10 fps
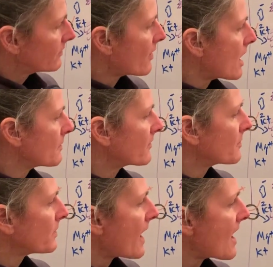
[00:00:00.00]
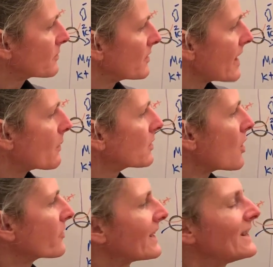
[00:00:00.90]
in volume of the plasma, that would
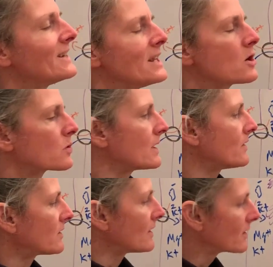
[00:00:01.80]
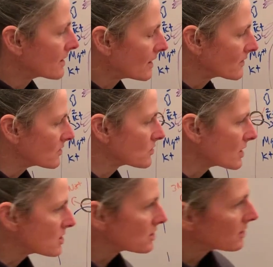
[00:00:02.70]
cause a decrease in the
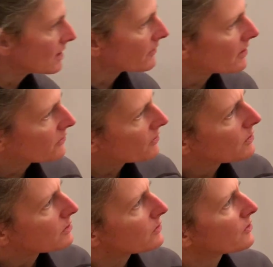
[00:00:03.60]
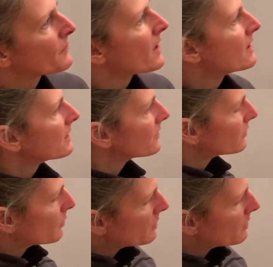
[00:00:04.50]
concentration of our solutes. And so